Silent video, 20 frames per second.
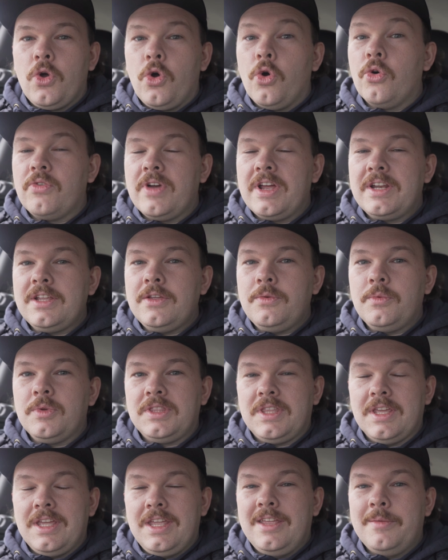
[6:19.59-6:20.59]
Already
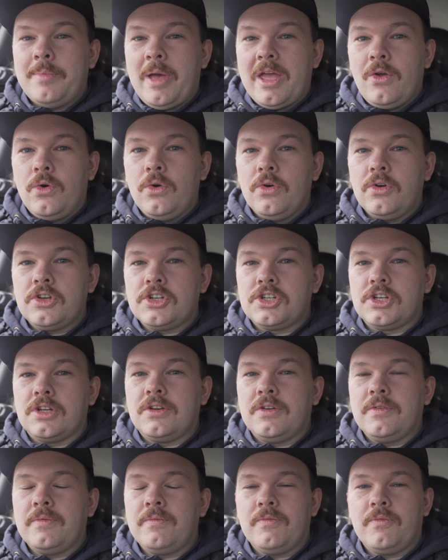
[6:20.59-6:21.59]
with the eBay
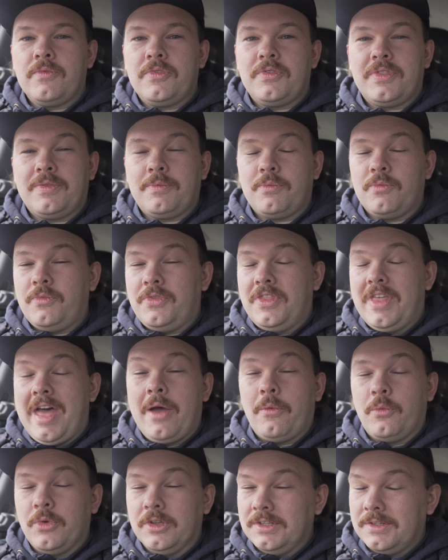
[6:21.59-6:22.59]
auction,
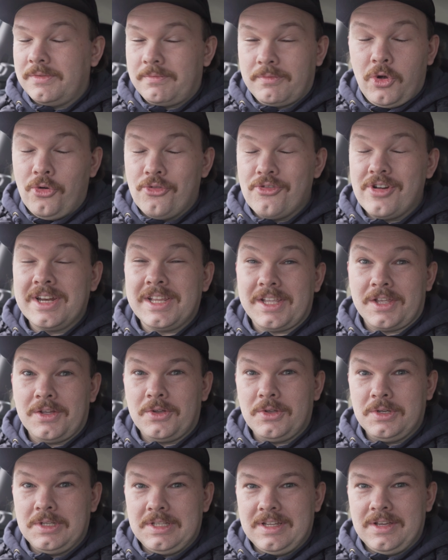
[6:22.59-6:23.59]
that was already a
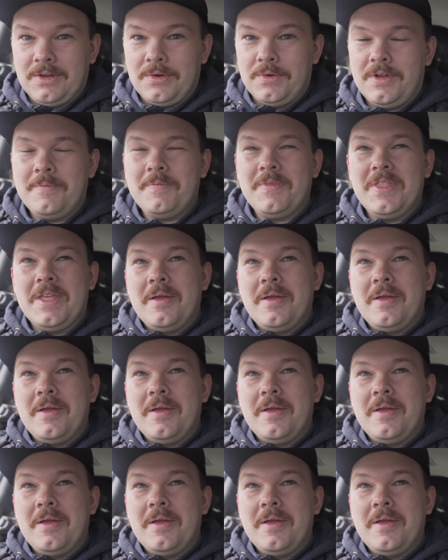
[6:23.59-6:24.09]
good deal.